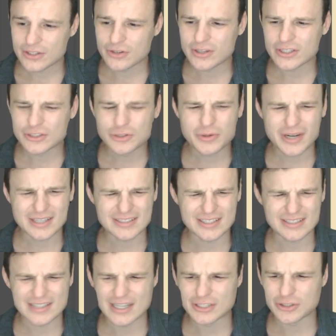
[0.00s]
you can do it as
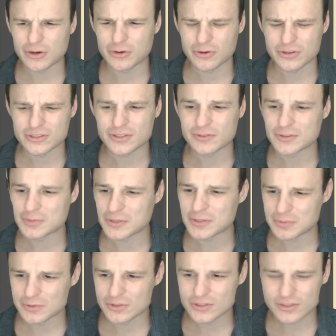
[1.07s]
the stage owner or the service
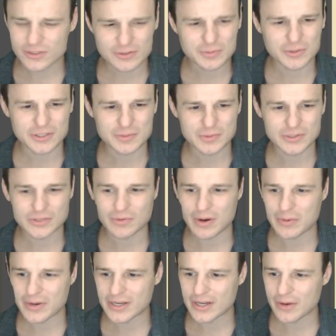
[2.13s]
principal. Service principal is the
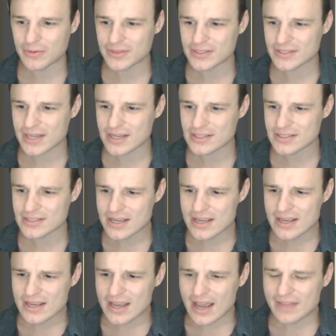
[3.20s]
right way to go in this case,
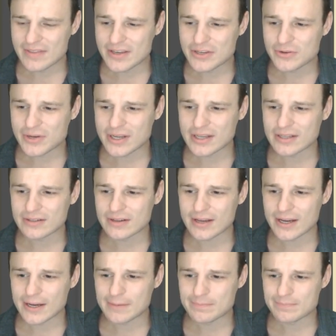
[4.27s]
and then you can
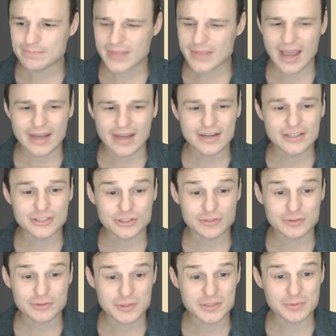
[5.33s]
add in your
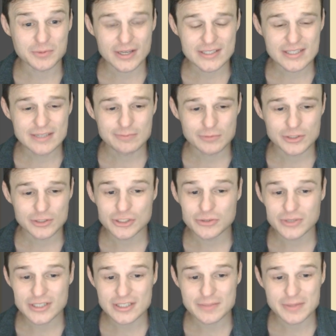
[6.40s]
service principal ID, which
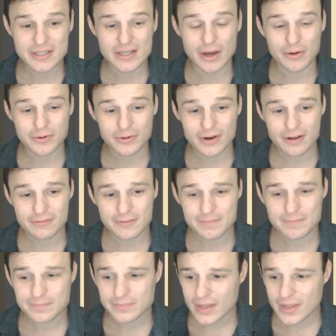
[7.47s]
you need to be the owner of.